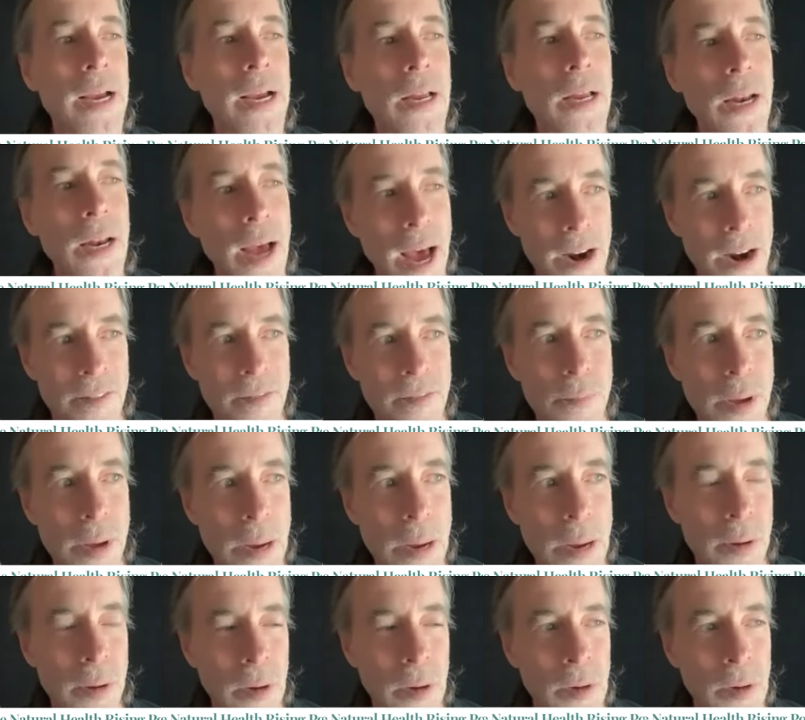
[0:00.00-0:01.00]
a lot of
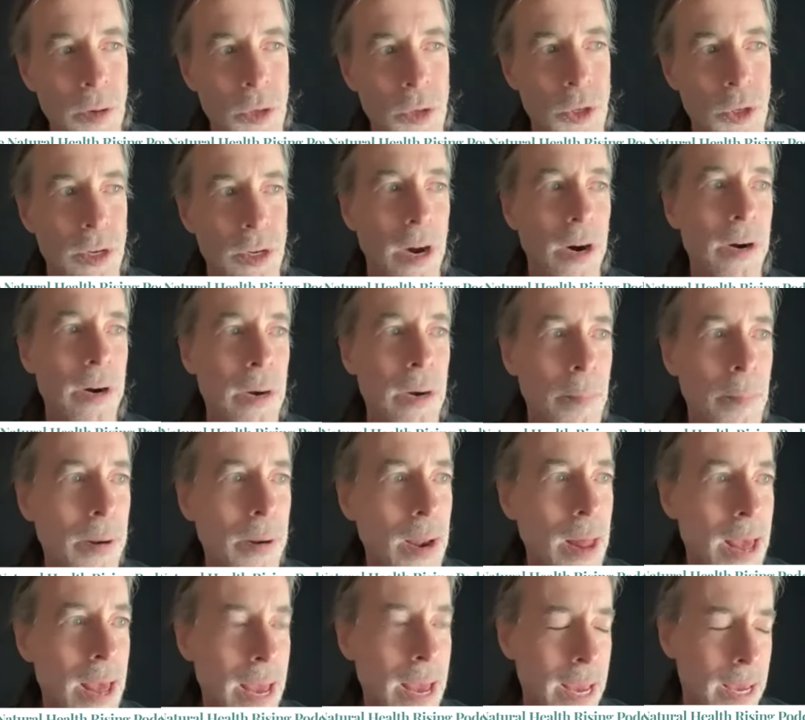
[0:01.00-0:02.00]
people who started
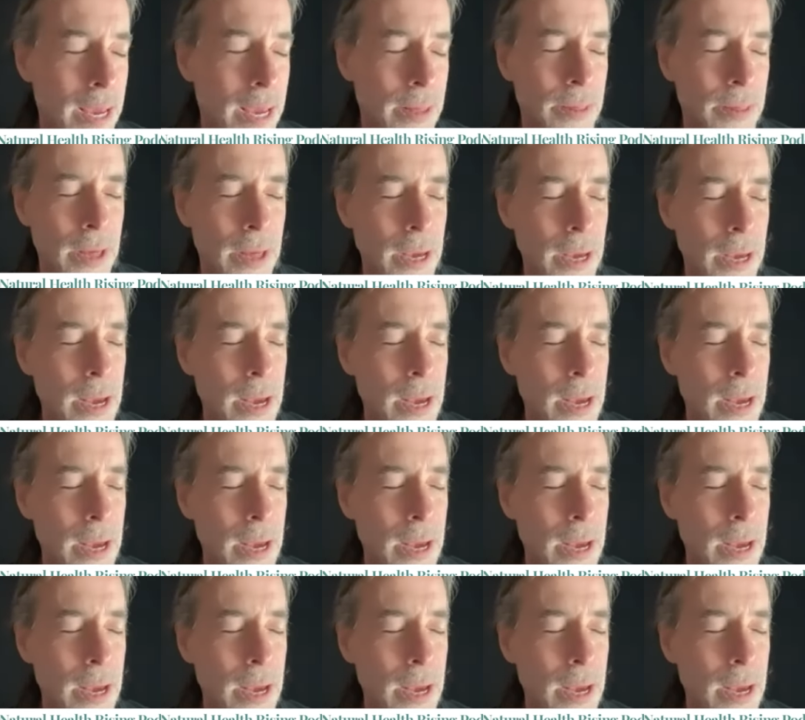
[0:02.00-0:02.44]
playing